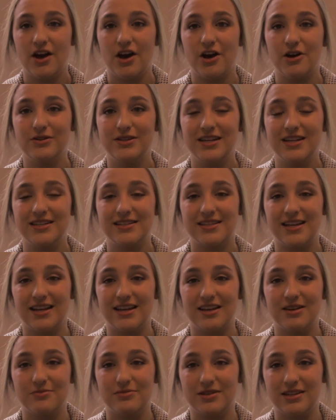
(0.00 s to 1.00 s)
Hotez
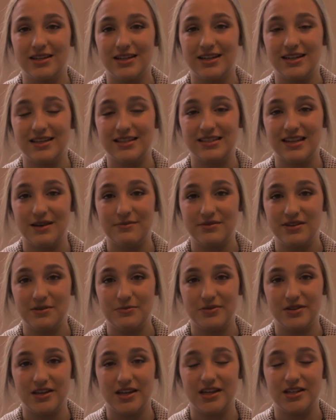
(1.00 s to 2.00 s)
then completed his
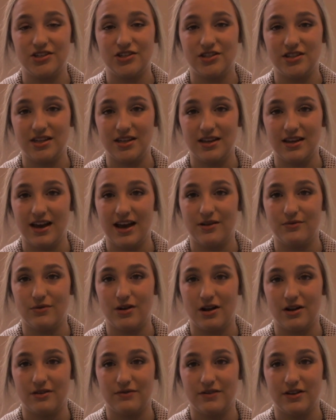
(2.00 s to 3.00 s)
MD-PhD at
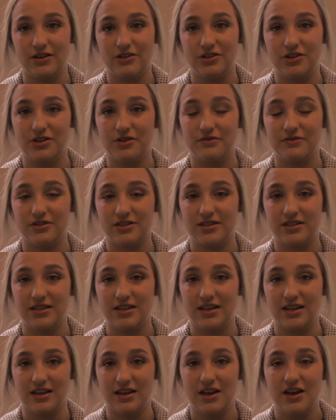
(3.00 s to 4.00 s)
Rockefeller
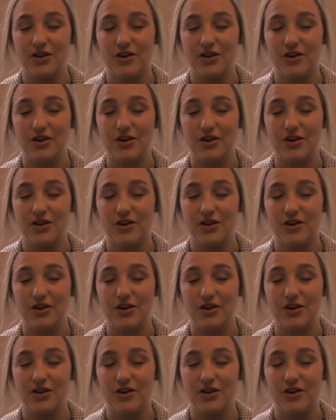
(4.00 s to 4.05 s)
University,